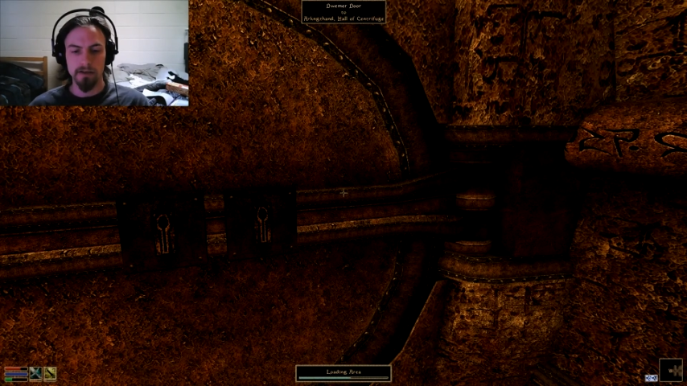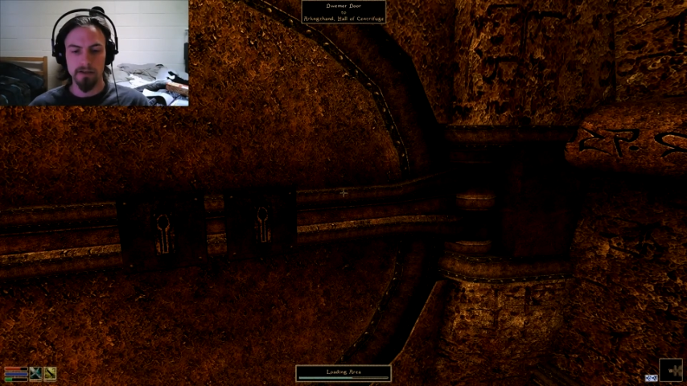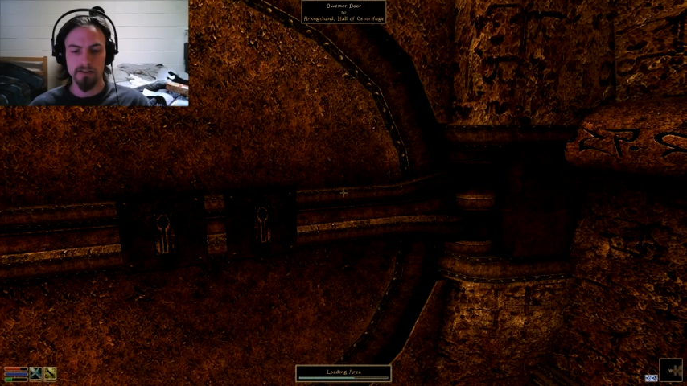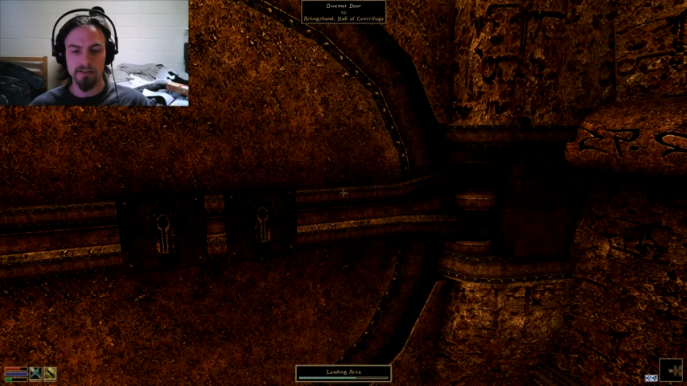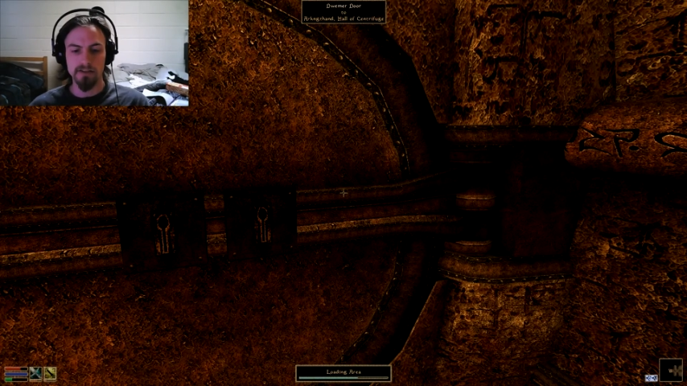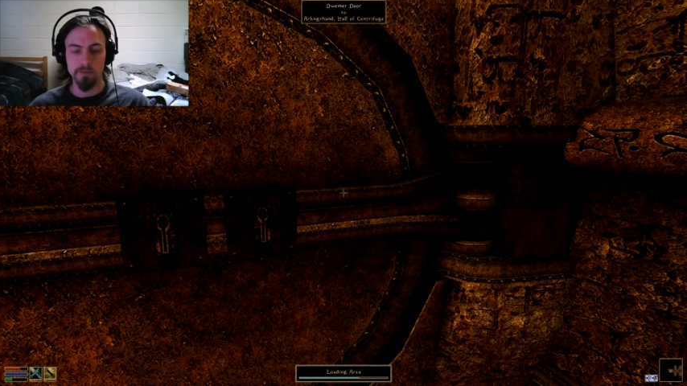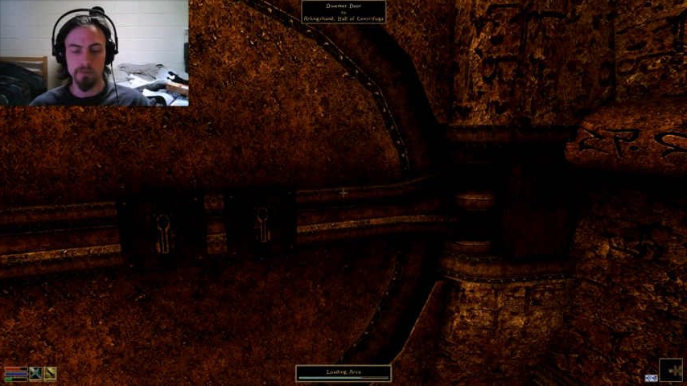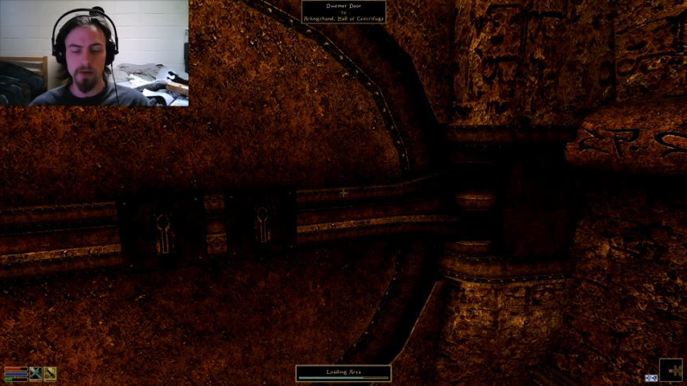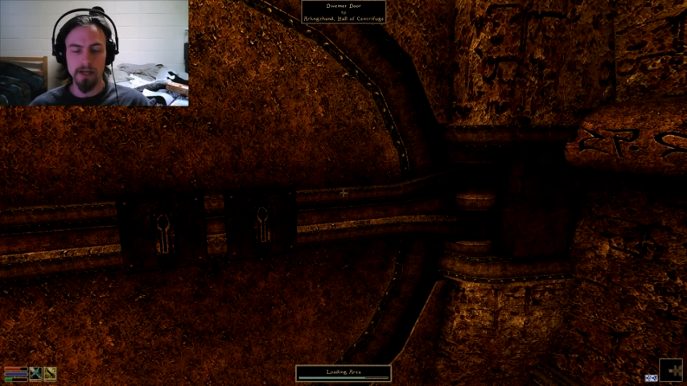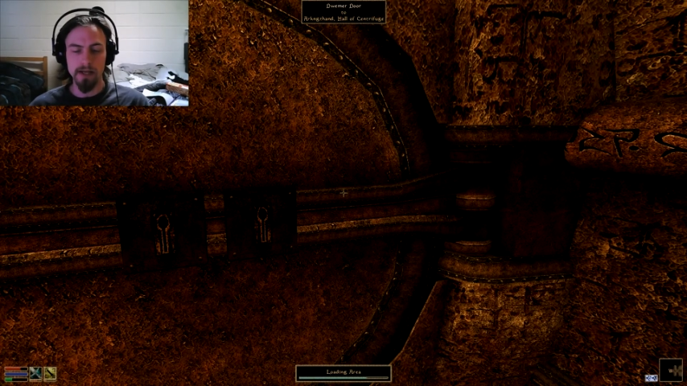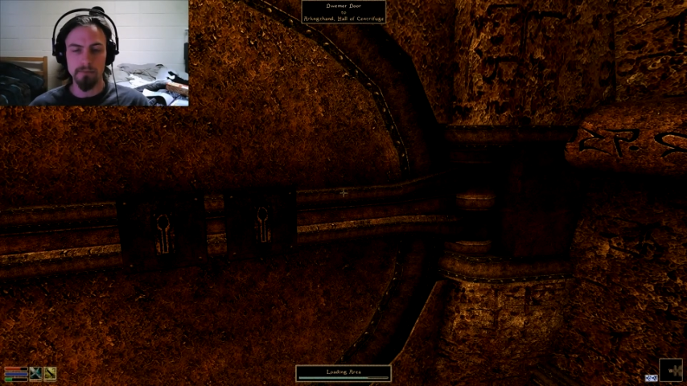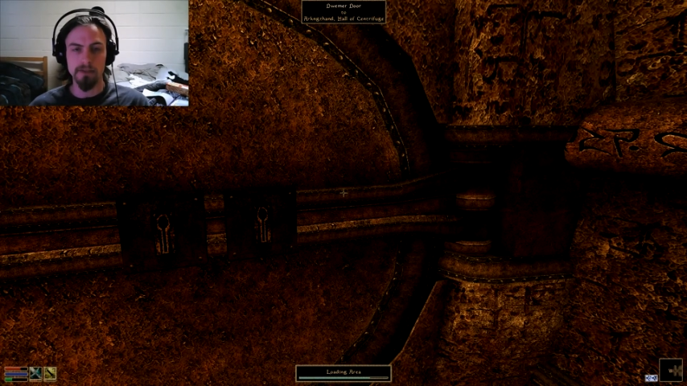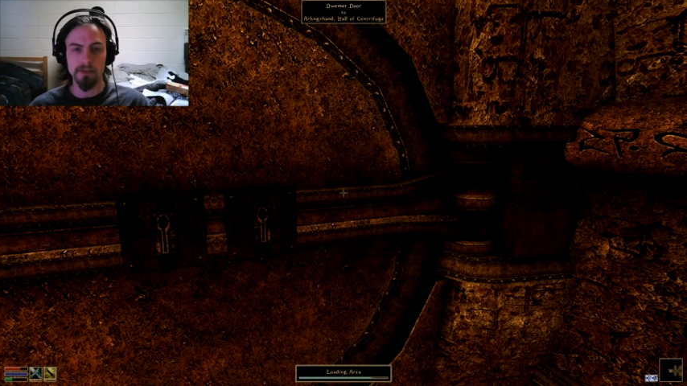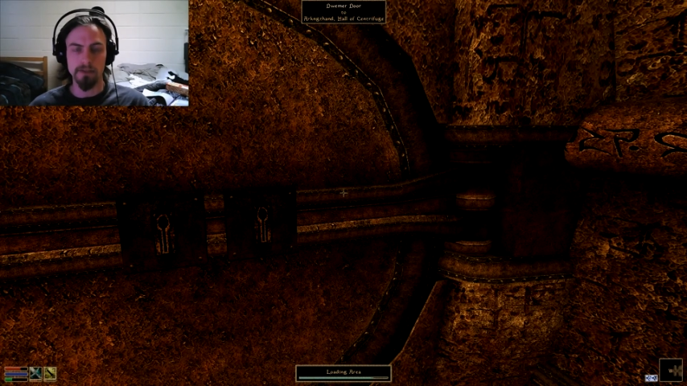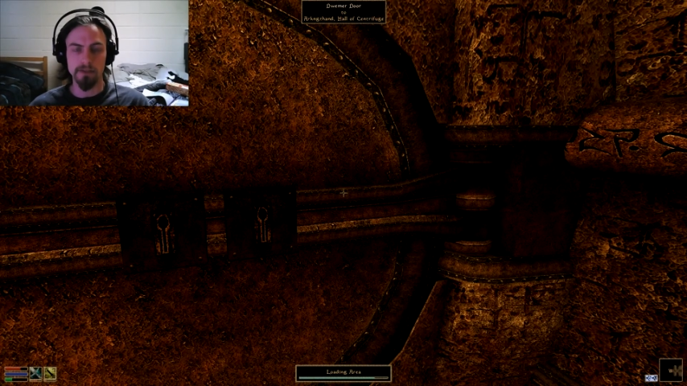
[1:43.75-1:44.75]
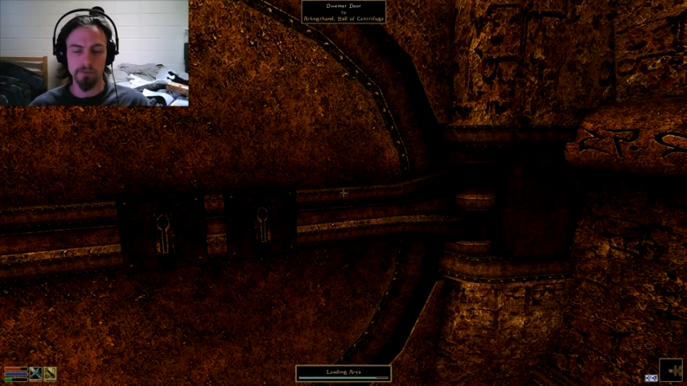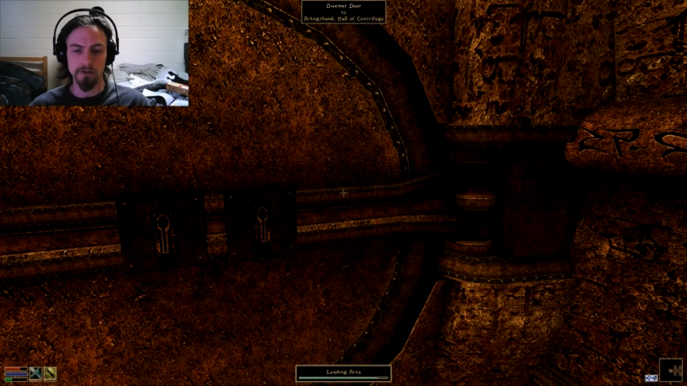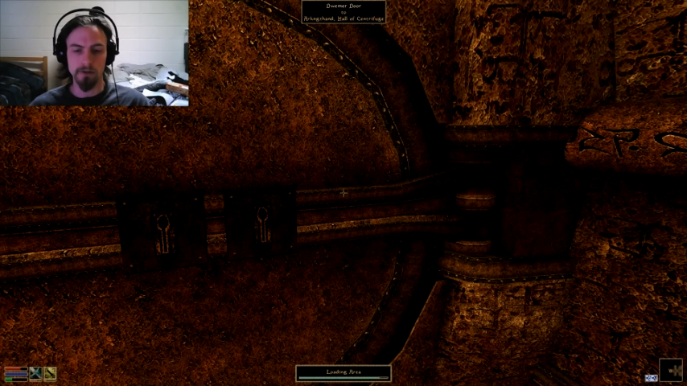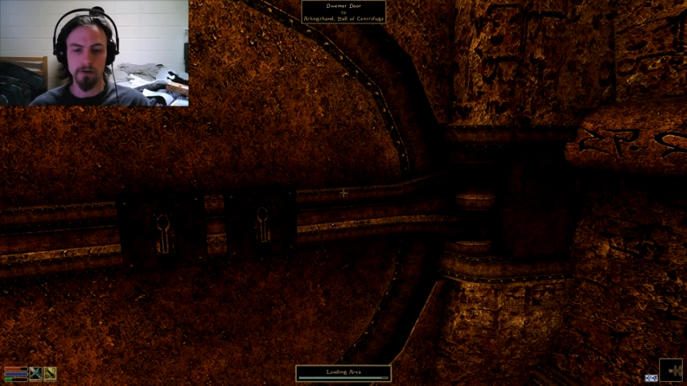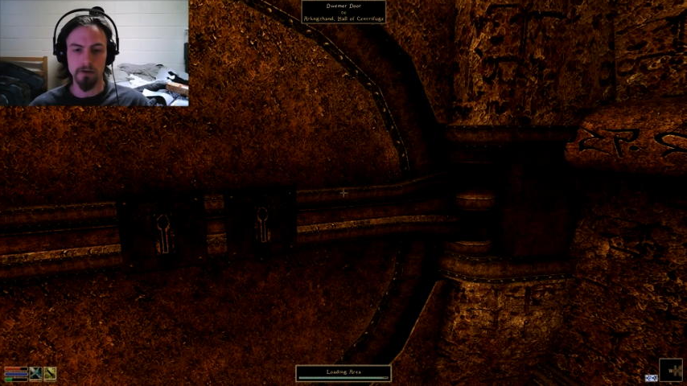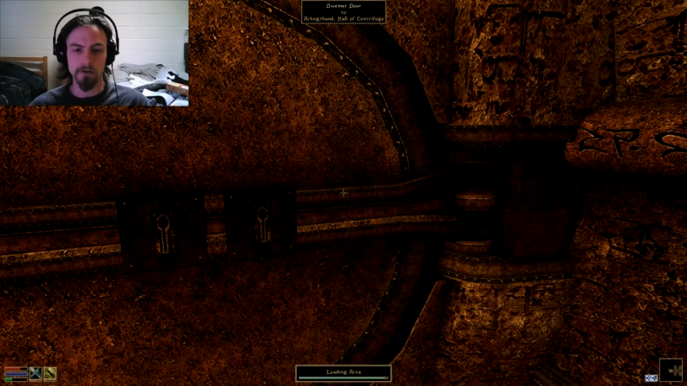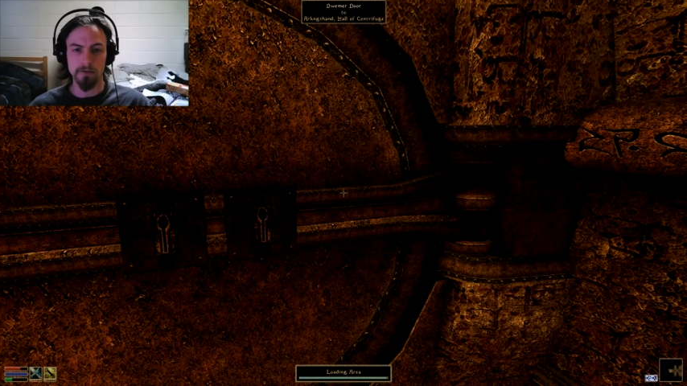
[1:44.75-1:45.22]
It's the right, but the
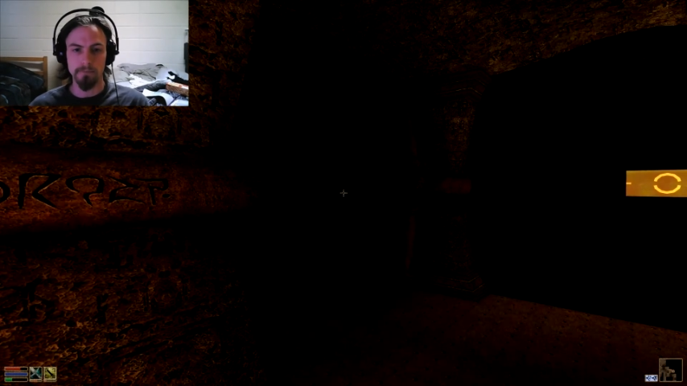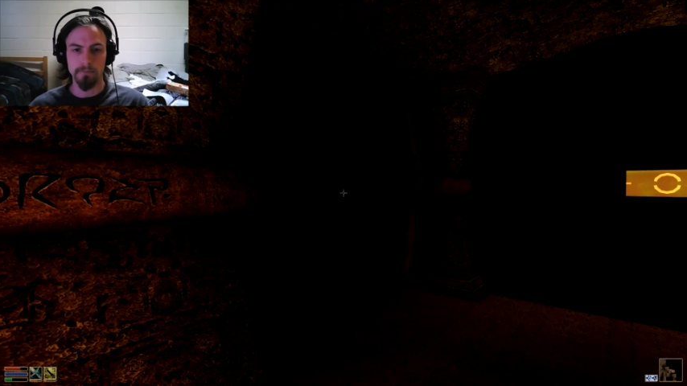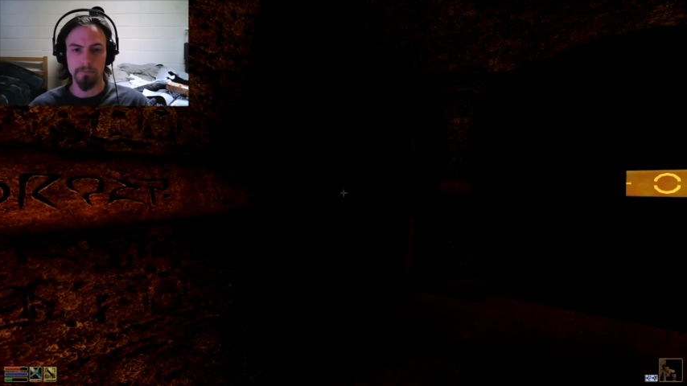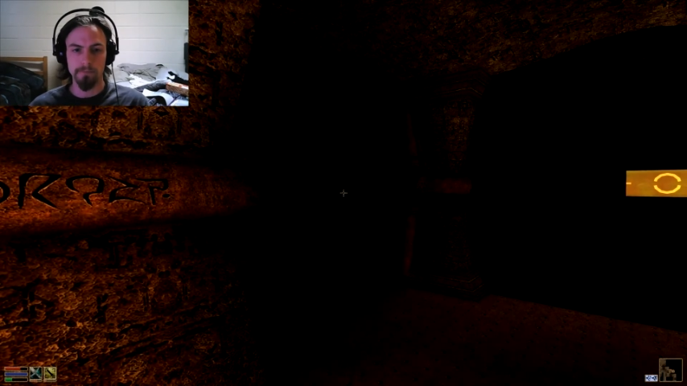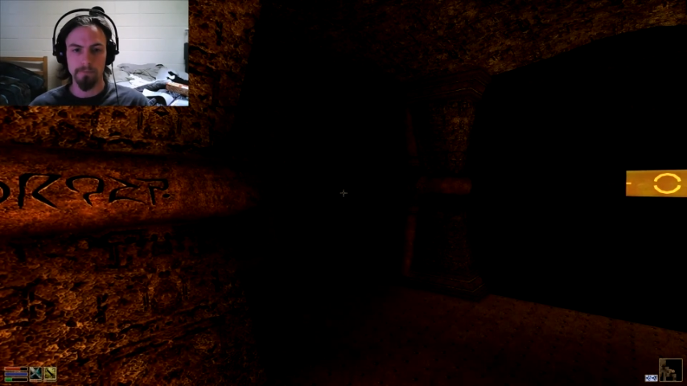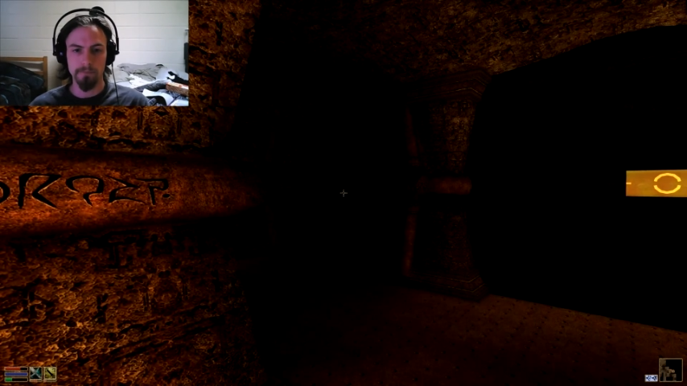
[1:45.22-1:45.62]
wrong.